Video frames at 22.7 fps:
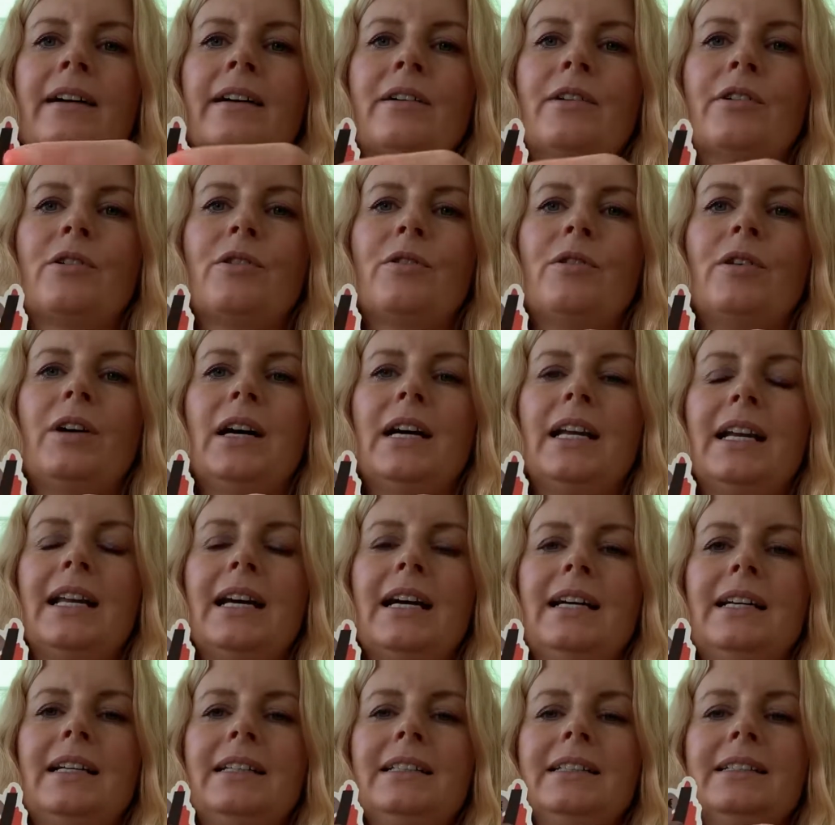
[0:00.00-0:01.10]

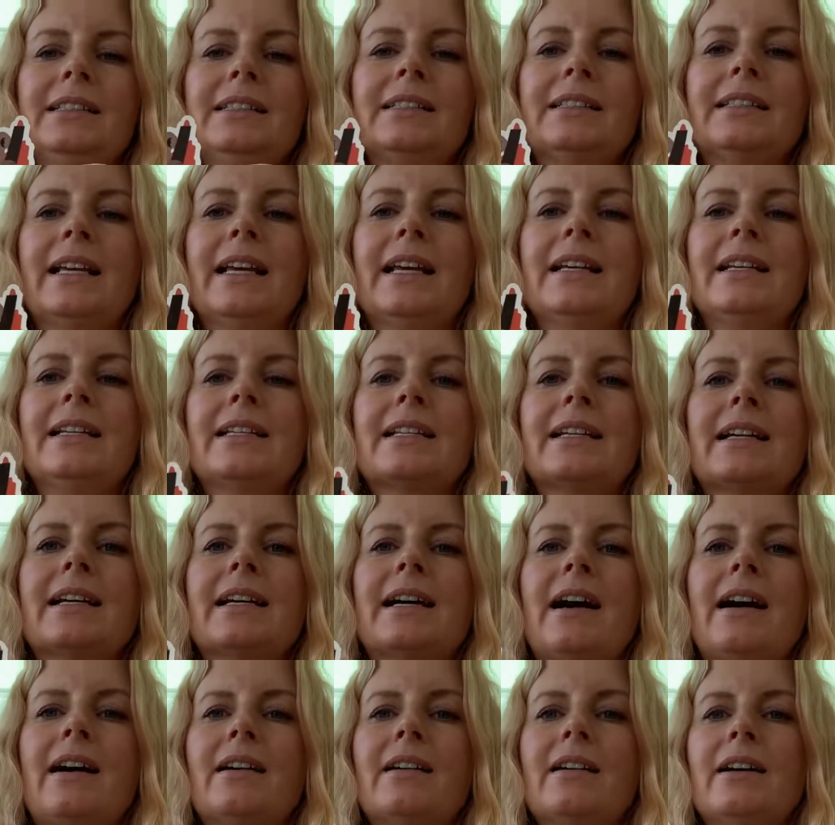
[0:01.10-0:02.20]
Koalas and
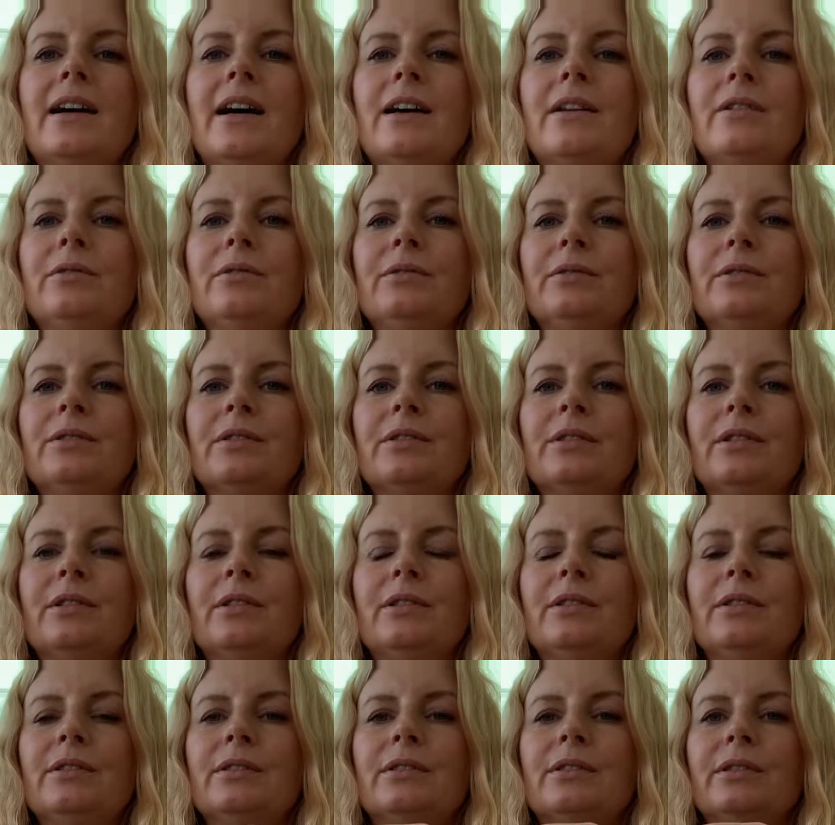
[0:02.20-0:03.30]
kangaroos
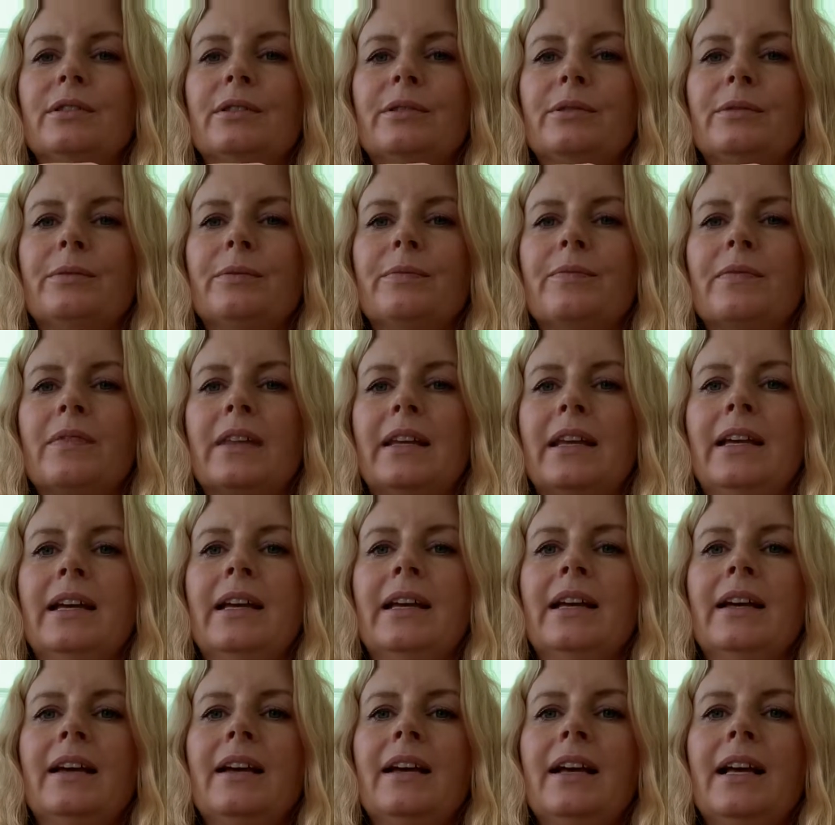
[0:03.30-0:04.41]
also.
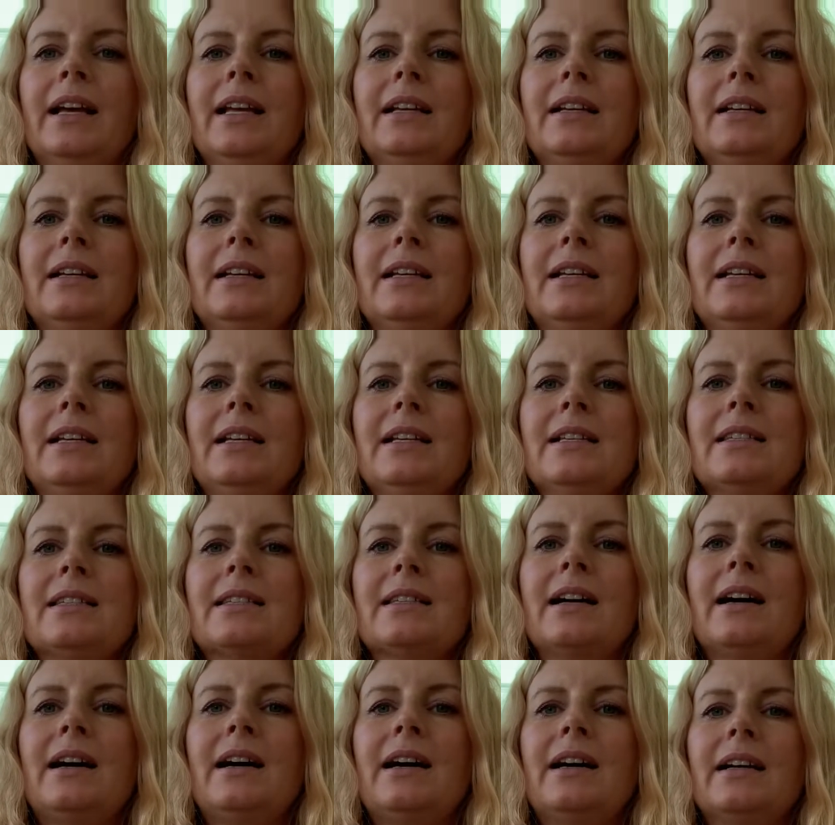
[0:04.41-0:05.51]
And this
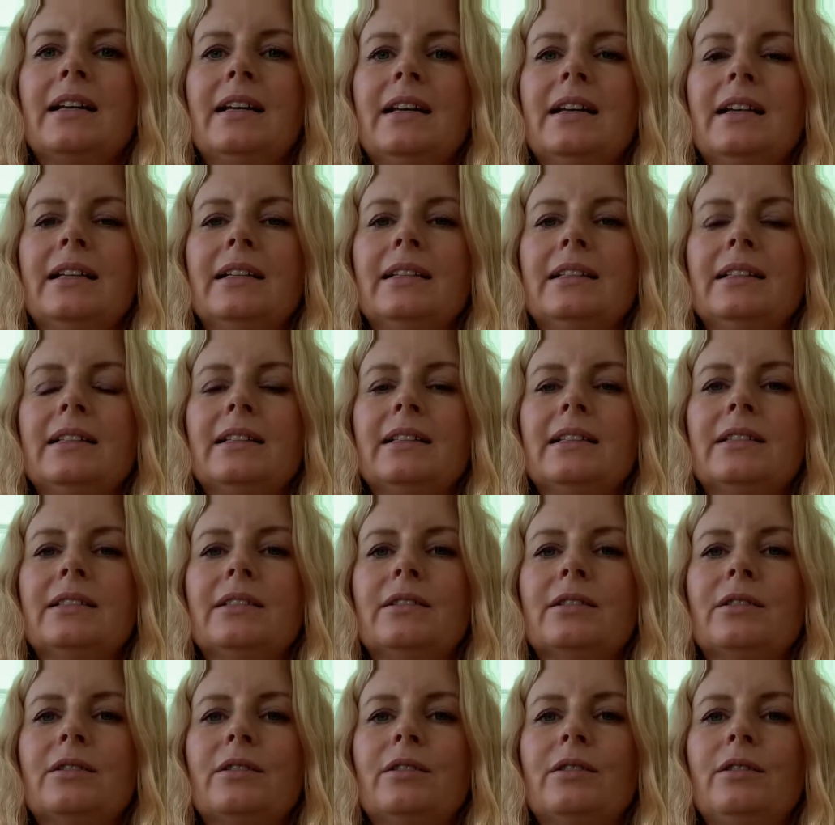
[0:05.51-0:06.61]
island is
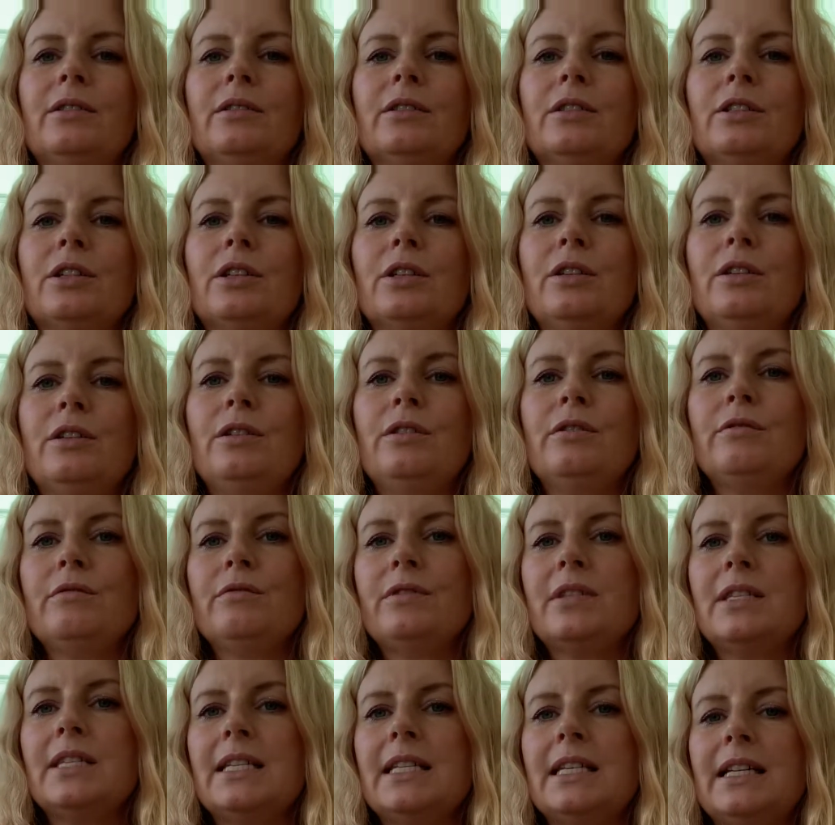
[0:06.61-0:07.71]
called New
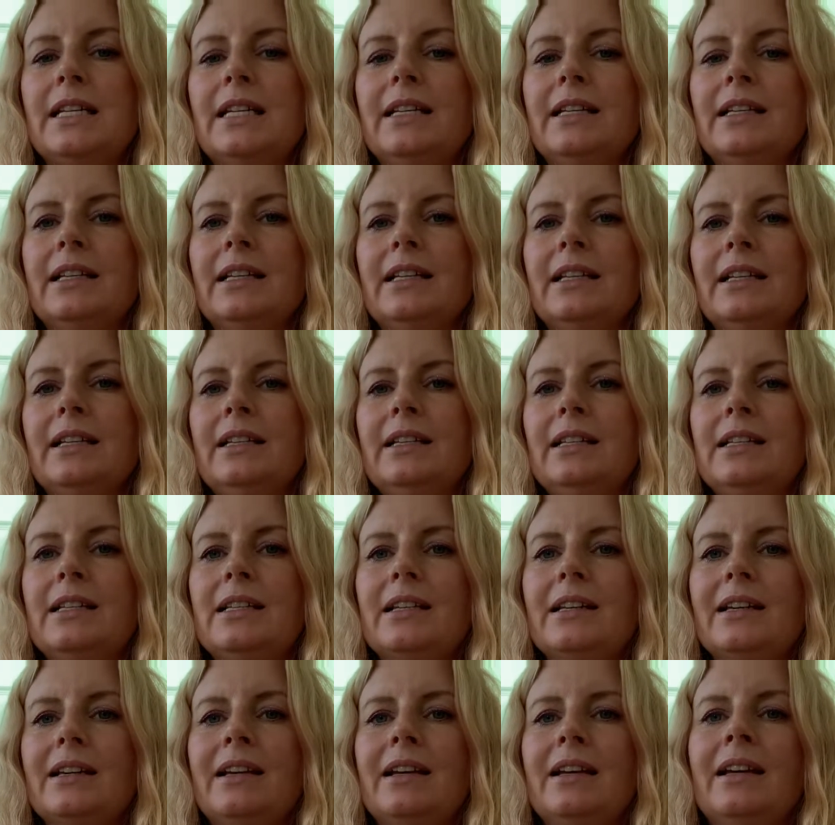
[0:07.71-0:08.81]
Zealand.
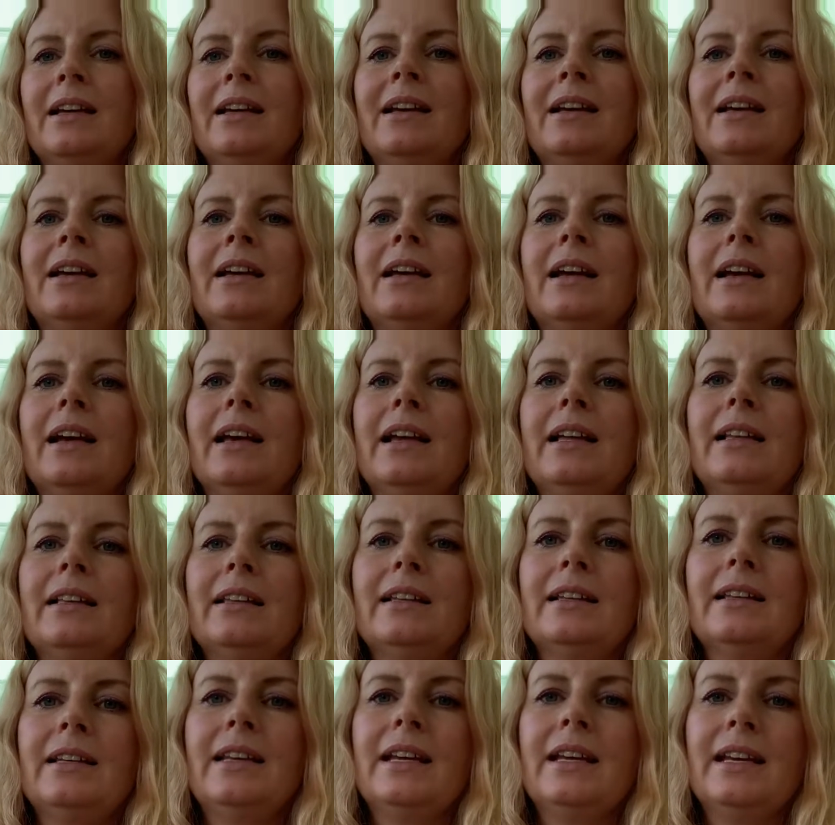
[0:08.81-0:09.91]
And
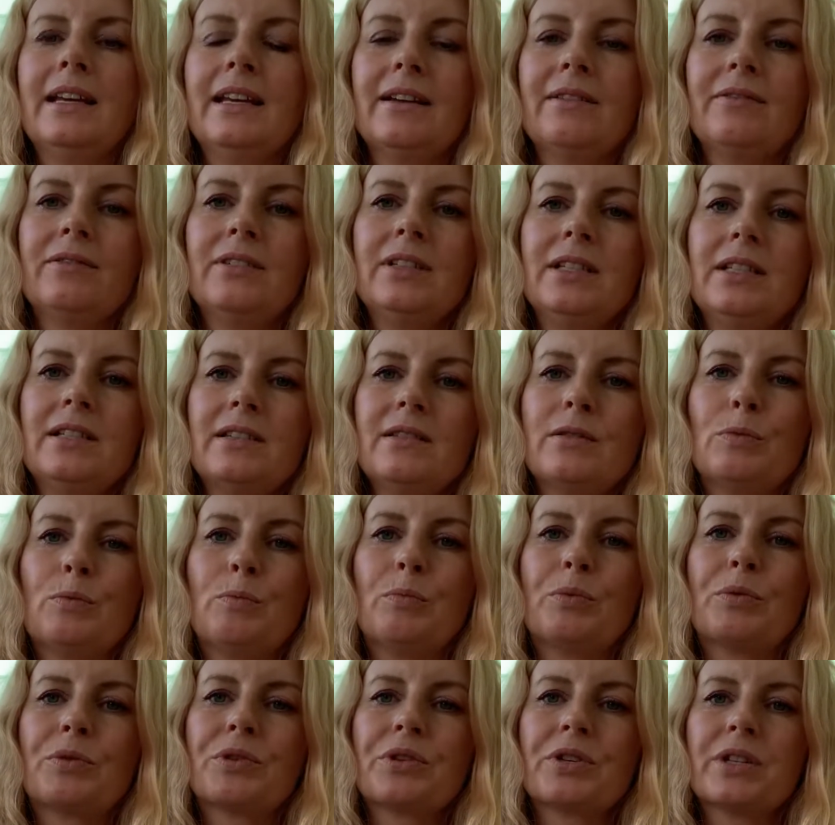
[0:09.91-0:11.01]
they have these
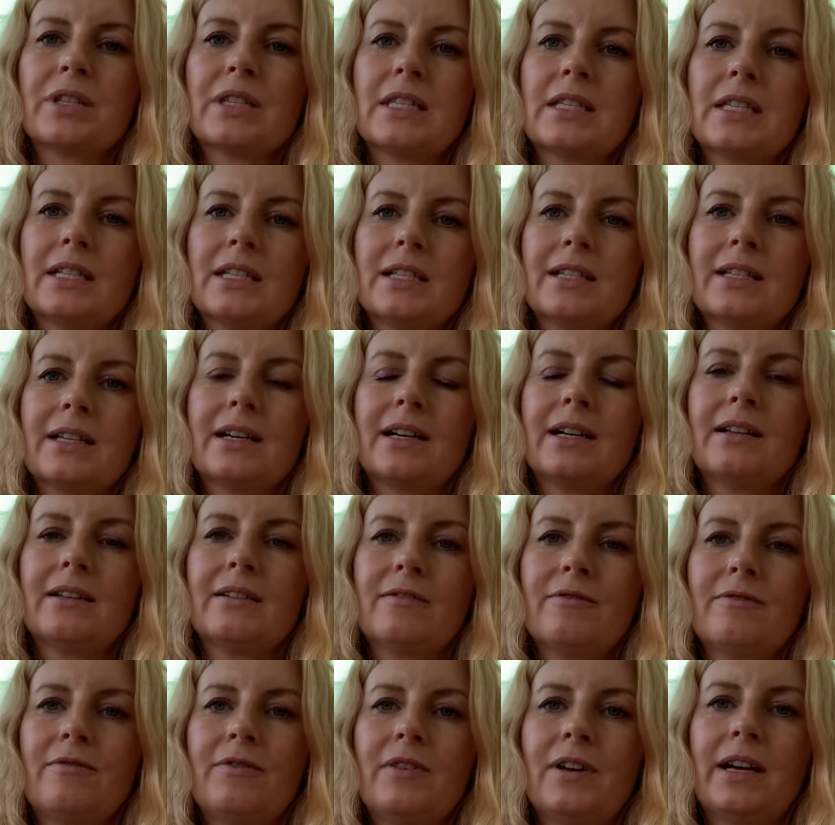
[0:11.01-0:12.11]
birds that can
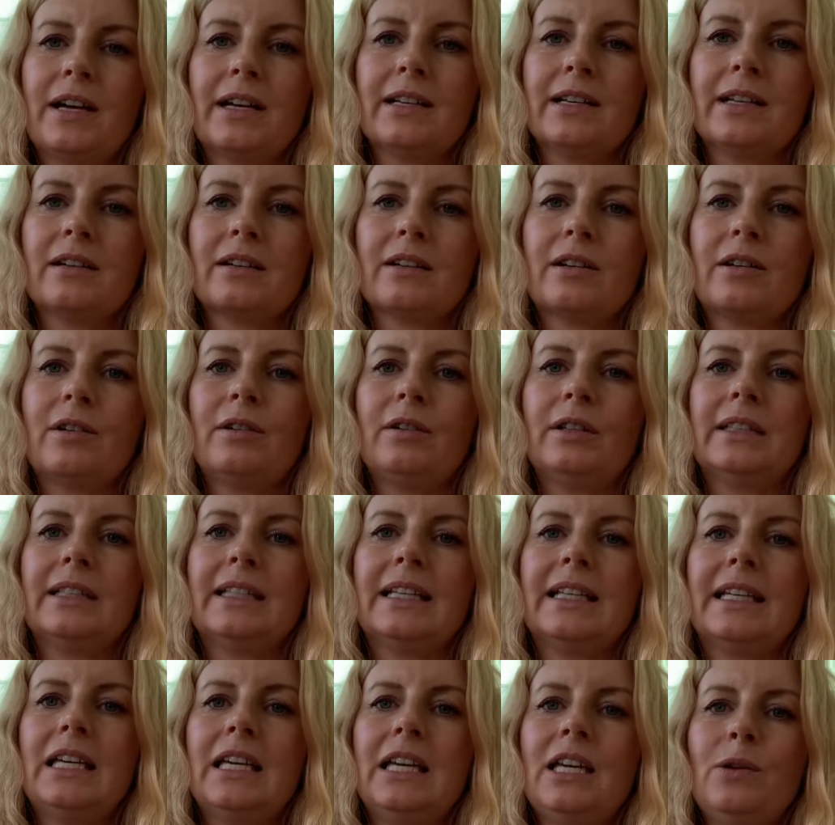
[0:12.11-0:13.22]
fly. They're
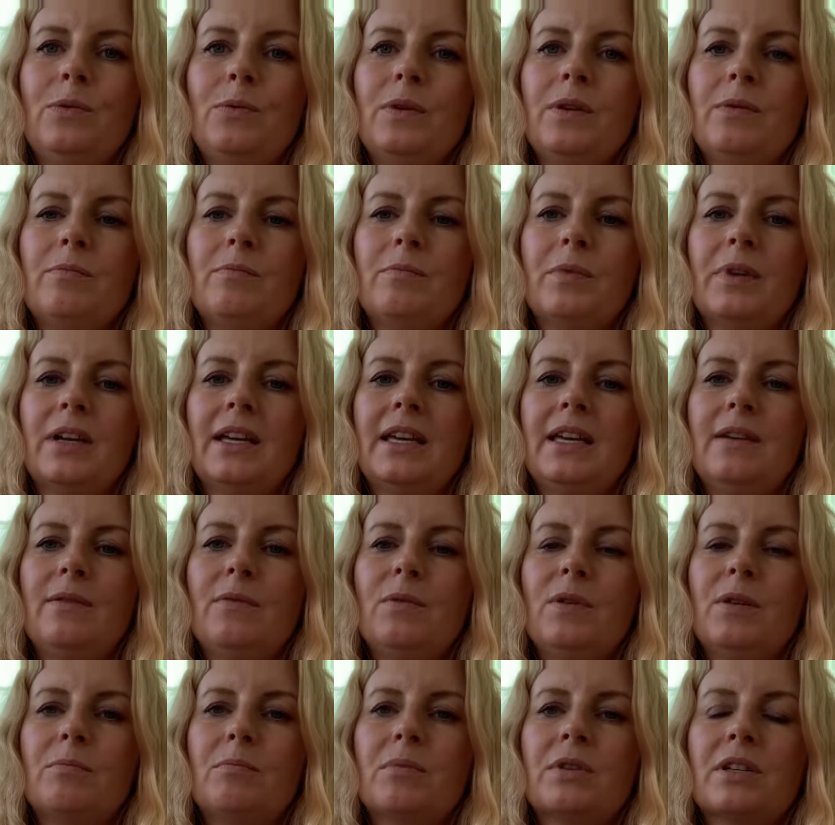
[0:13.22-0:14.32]
called
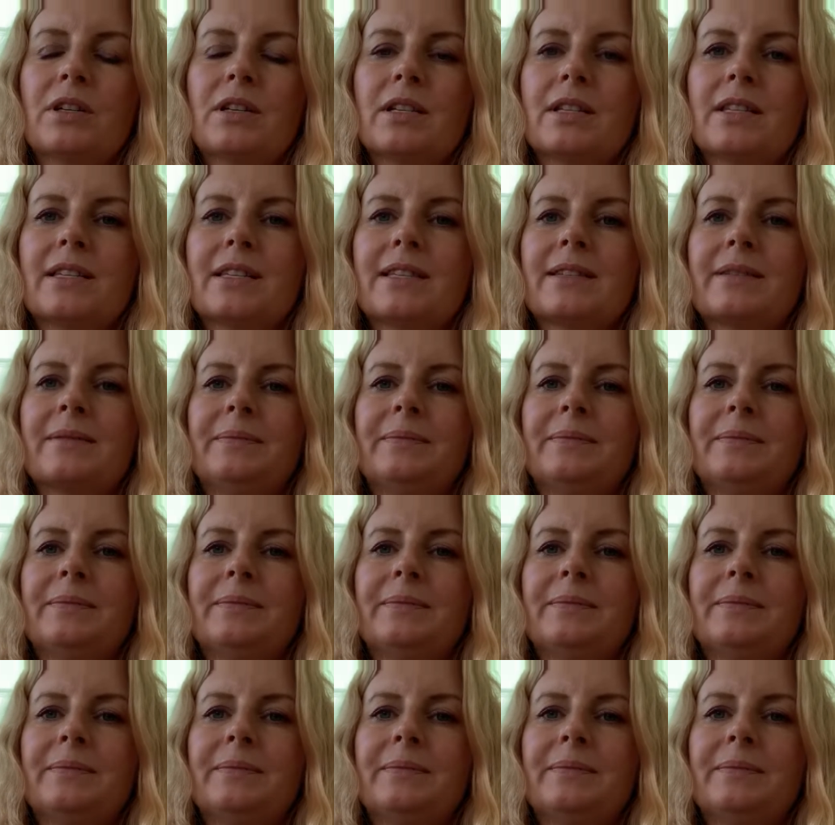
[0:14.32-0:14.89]
kiwi birds.